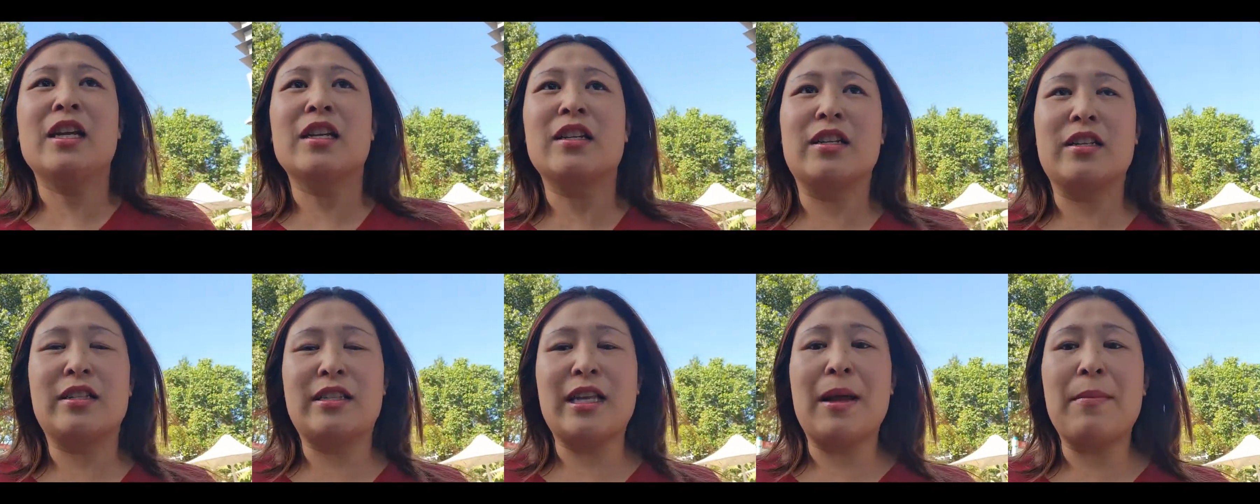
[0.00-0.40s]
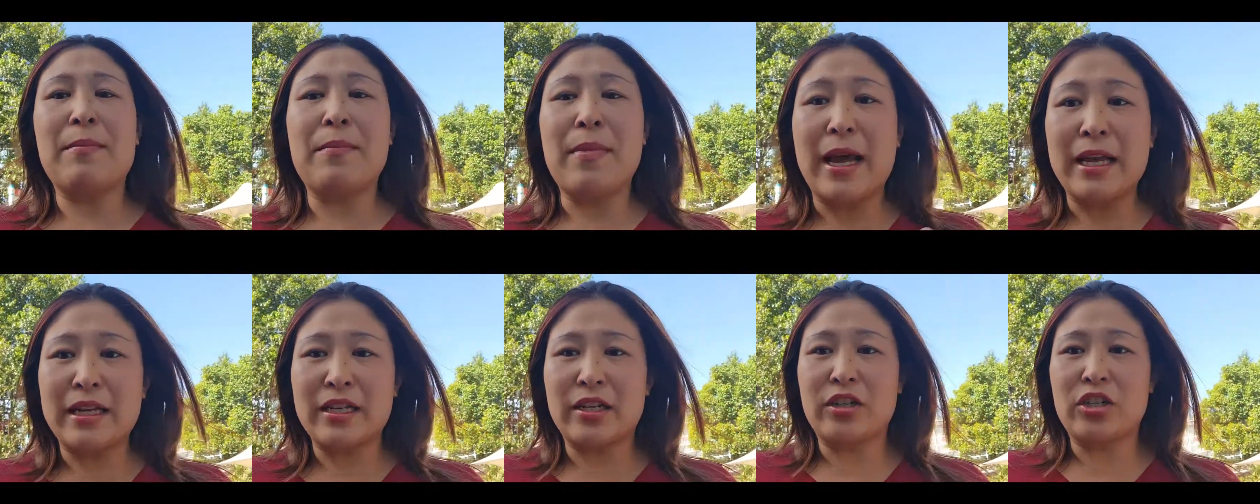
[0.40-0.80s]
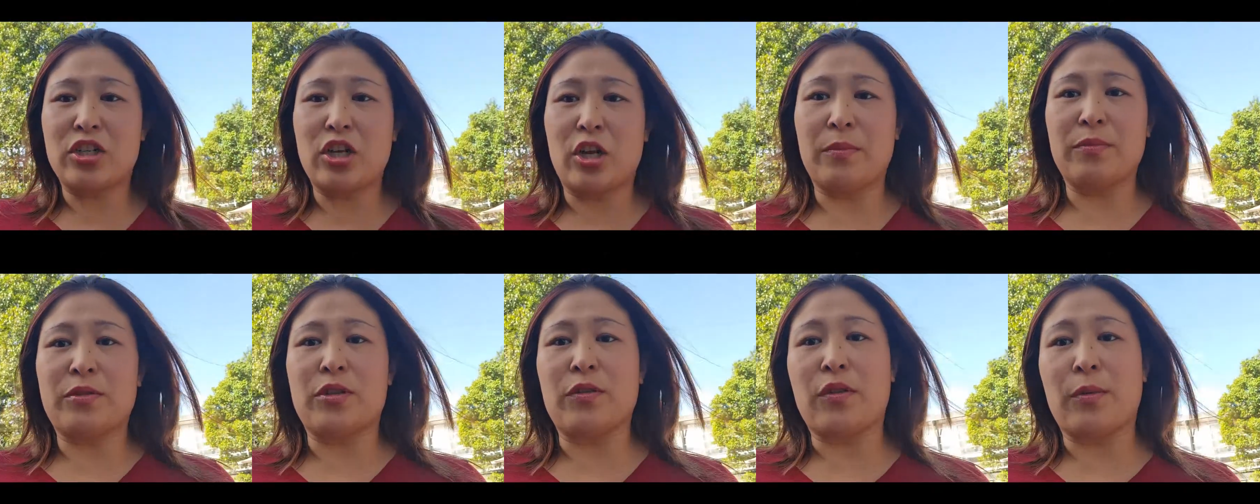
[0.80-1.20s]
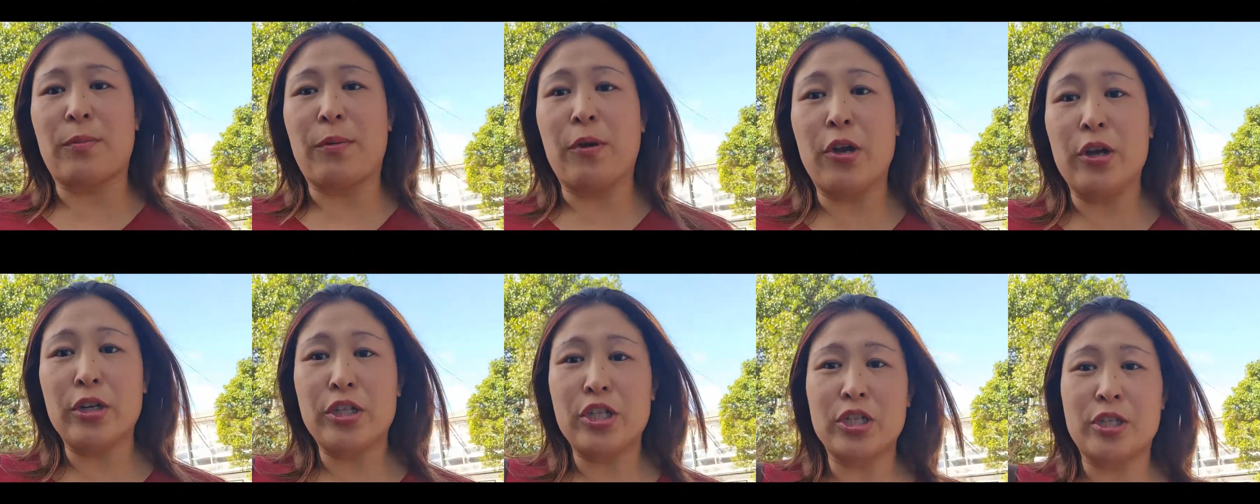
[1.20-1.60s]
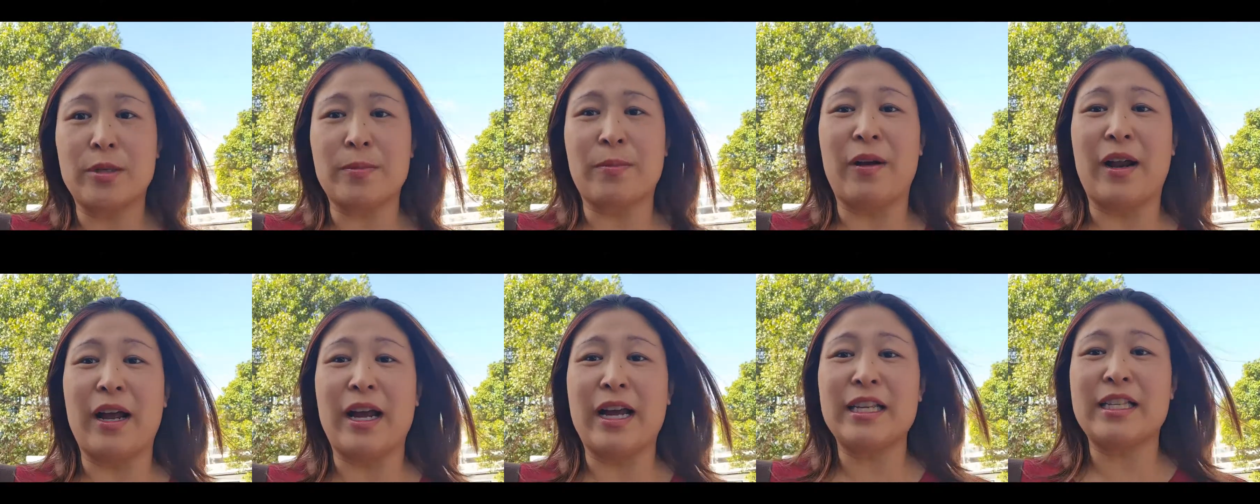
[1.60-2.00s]
does that matter in terms of the purchase
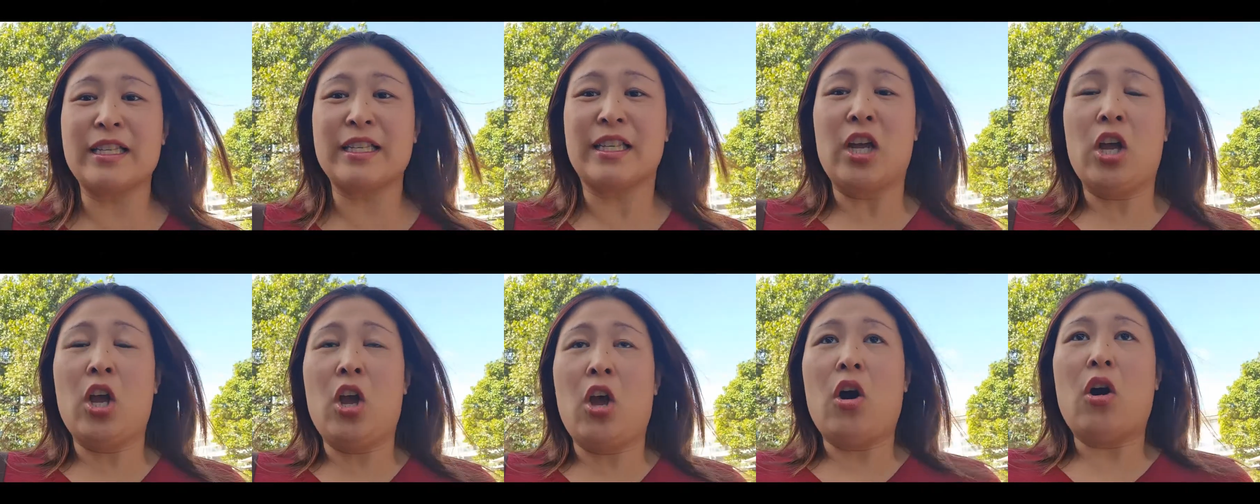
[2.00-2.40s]
price?